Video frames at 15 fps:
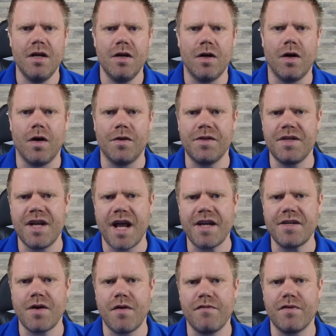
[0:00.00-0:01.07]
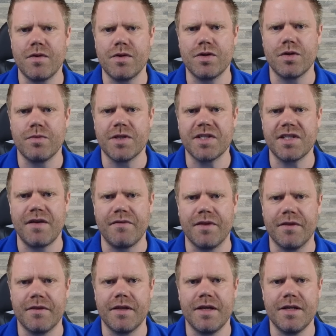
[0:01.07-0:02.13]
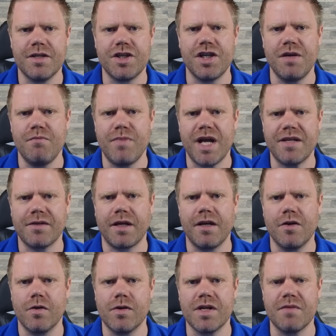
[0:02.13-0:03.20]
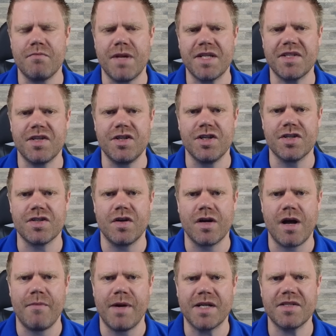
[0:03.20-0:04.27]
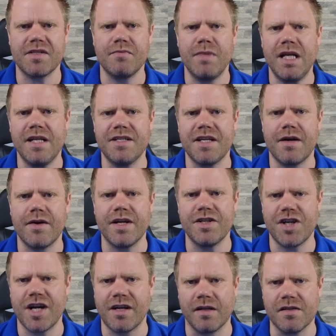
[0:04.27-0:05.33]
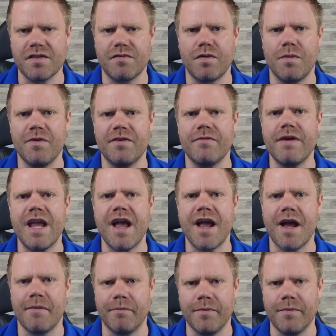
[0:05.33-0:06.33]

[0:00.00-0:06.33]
On the night of October 7th, Shin Bet recorded messages on Hamas military channels from 3 a.m.